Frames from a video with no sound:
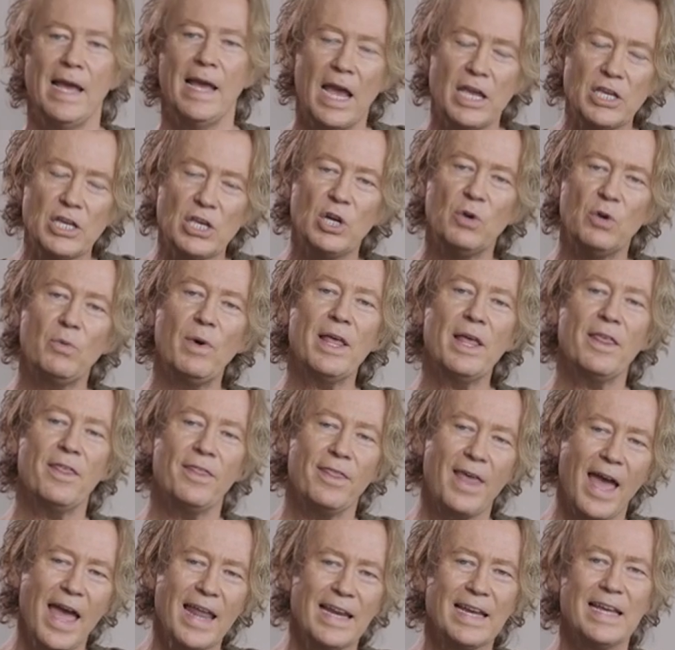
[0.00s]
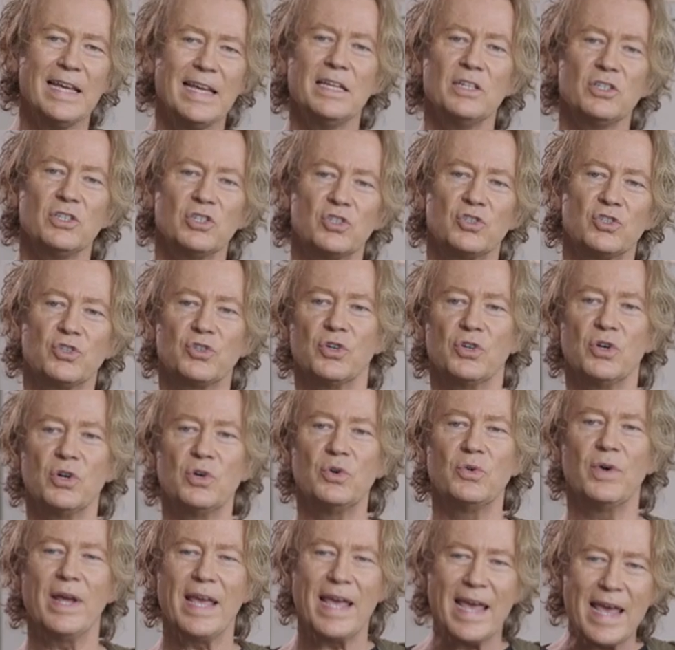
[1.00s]
And you know what? That is
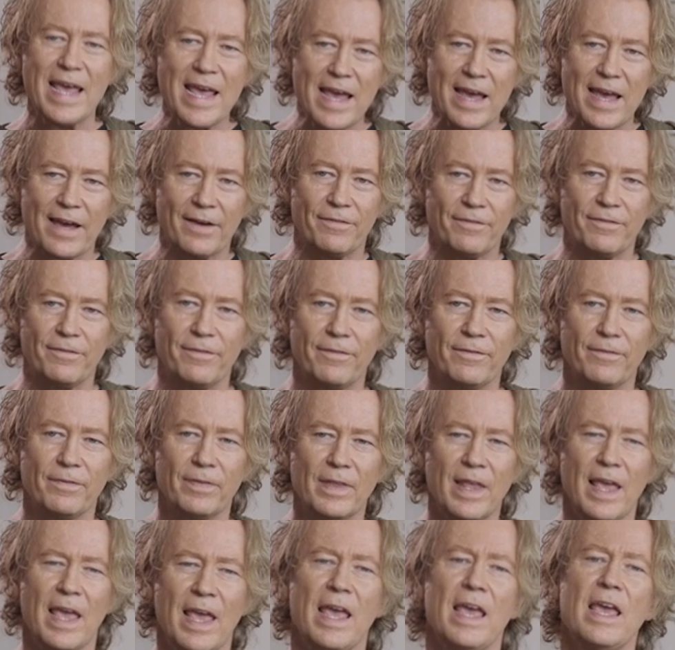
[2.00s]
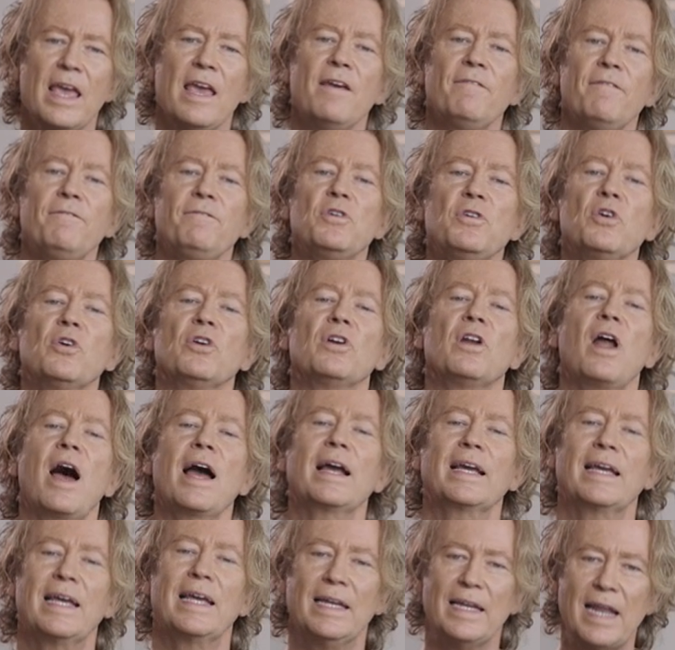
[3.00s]
true if you're
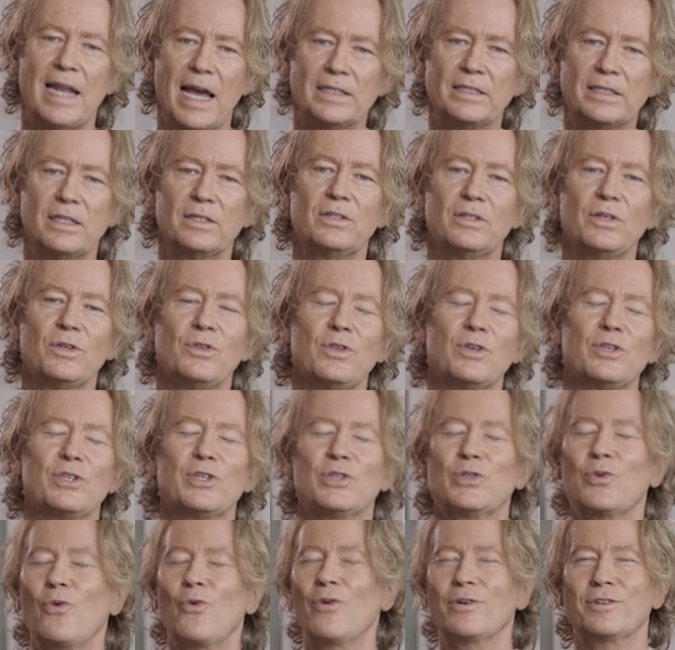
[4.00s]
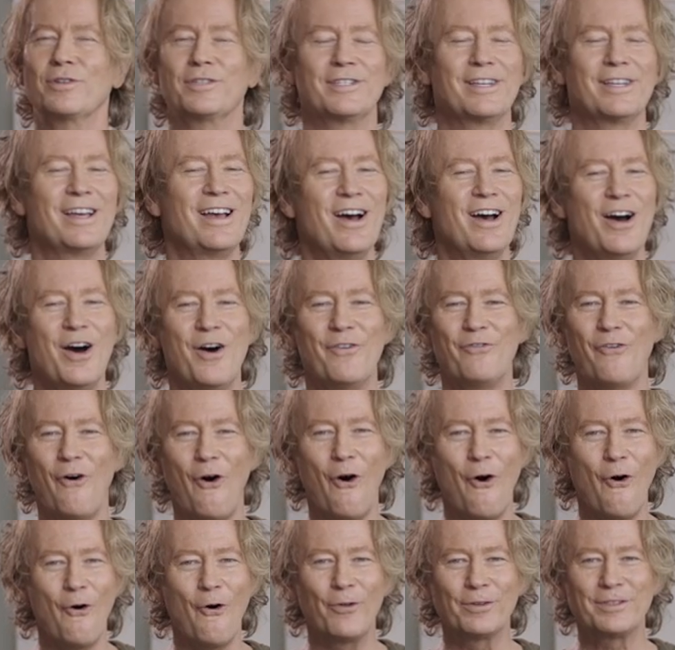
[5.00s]
not connected to the source of
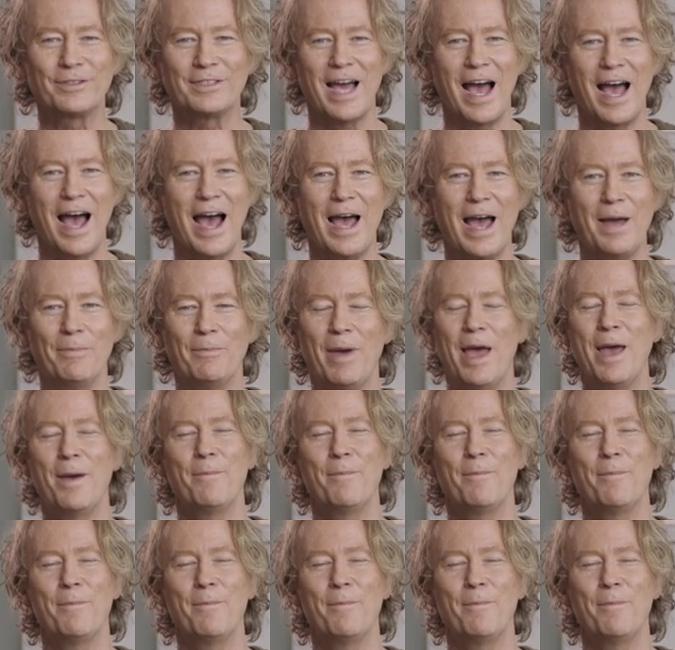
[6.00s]
all time,